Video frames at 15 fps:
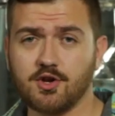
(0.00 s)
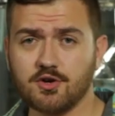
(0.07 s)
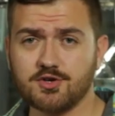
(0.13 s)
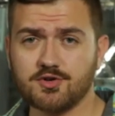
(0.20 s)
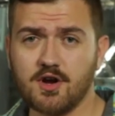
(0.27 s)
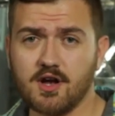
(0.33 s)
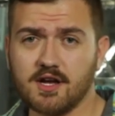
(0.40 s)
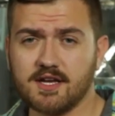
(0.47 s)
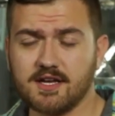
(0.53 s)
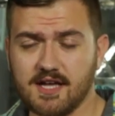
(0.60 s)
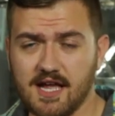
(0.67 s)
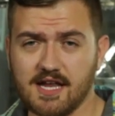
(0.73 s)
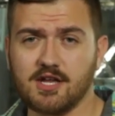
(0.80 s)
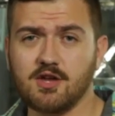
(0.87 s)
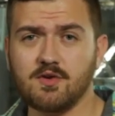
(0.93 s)
You're drunk,
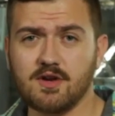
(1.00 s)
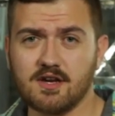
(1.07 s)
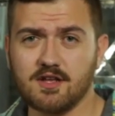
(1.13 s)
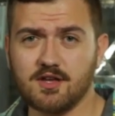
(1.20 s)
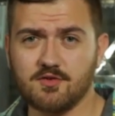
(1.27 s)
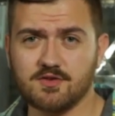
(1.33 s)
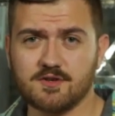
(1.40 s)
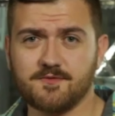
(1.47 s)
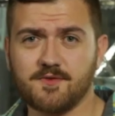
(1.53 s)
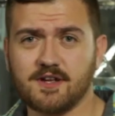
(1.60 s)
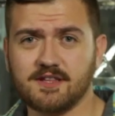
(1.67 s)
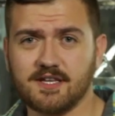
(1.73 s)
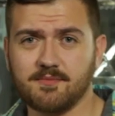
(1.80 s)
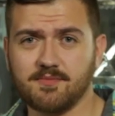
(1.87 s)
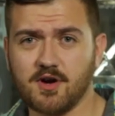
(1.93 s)
and you need a
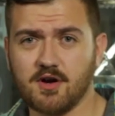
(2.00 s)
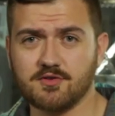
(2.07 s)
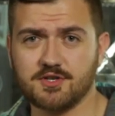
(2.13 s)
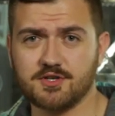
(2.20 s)
user-friendly approach.